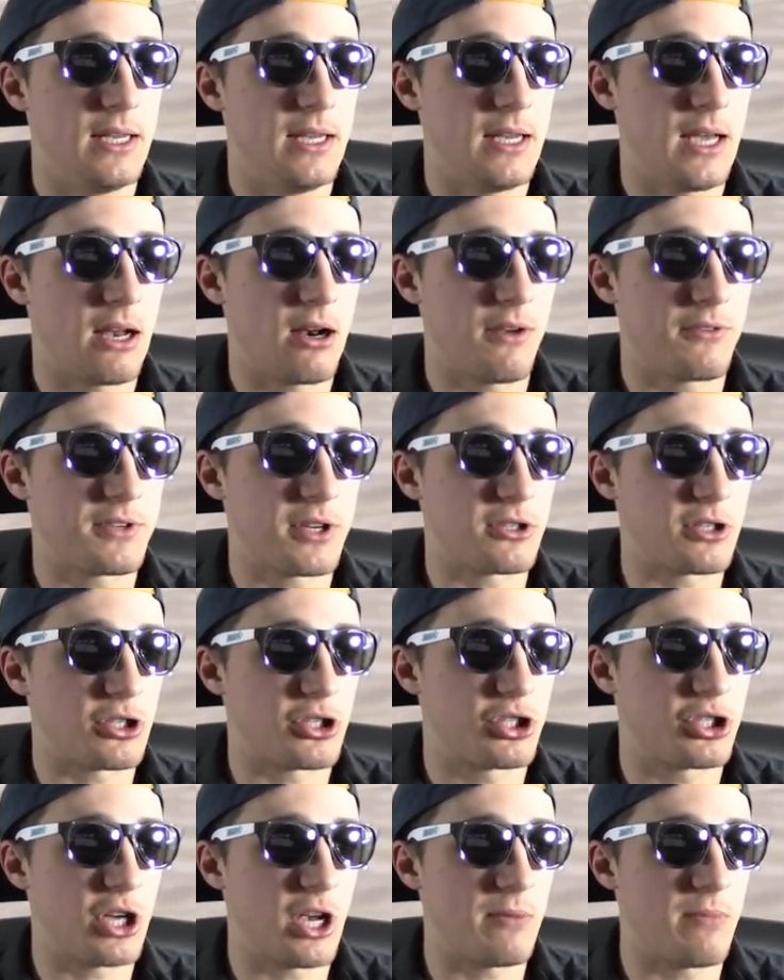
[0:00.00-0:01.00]
I don't have such a
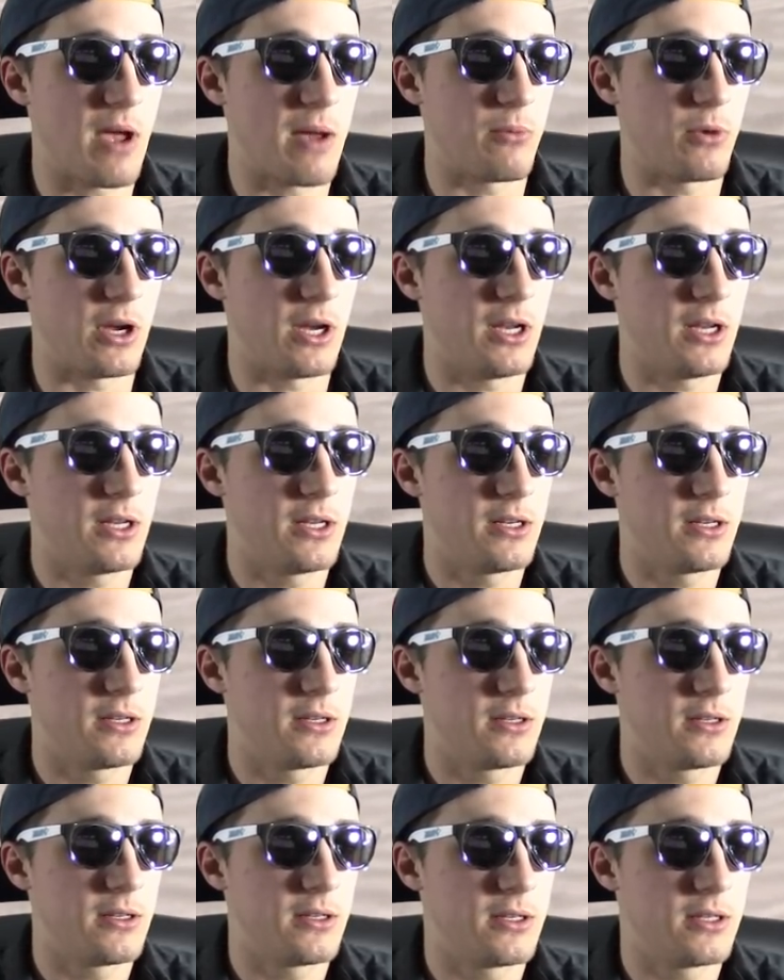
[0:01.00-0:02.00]
shit memory.
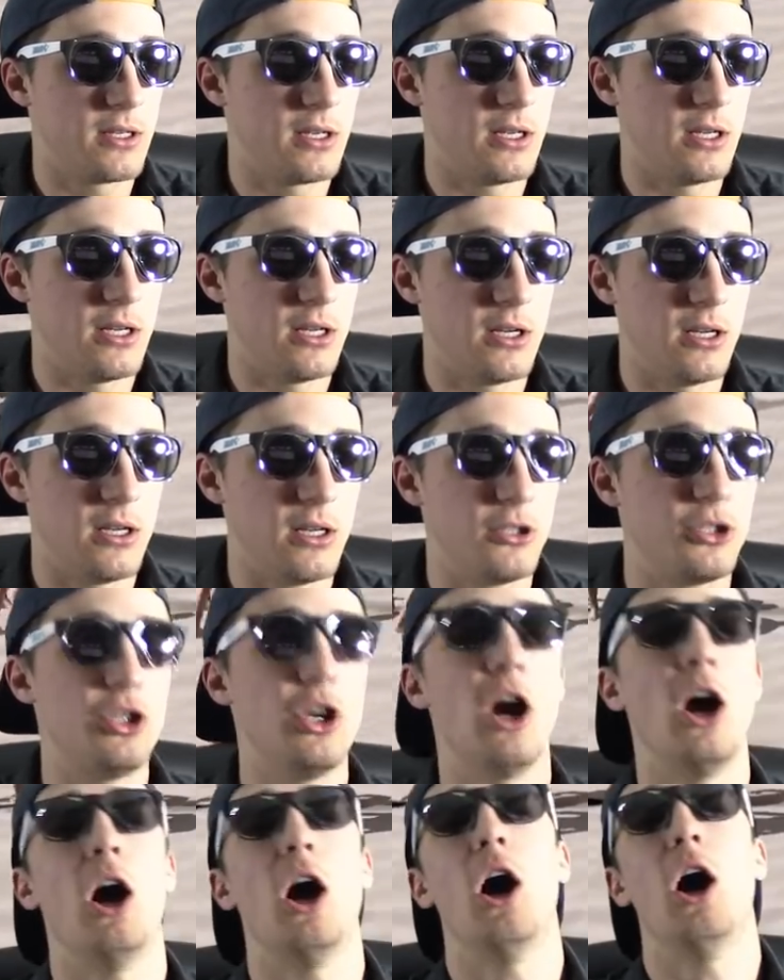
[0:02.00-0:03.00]

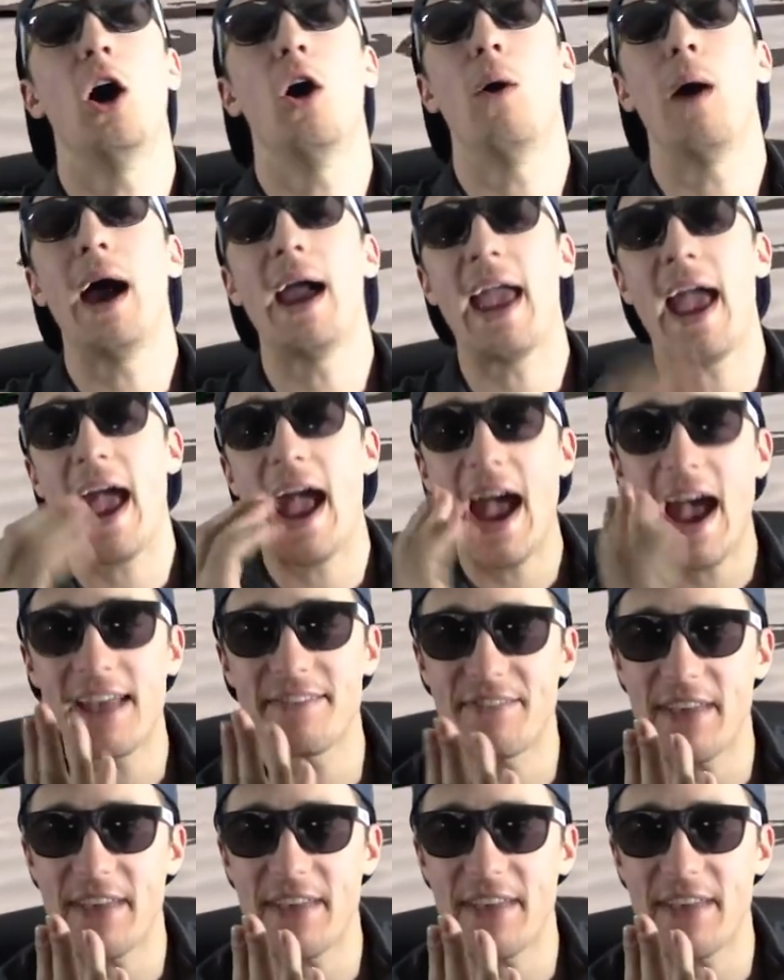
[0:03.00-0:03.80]
Joe, I had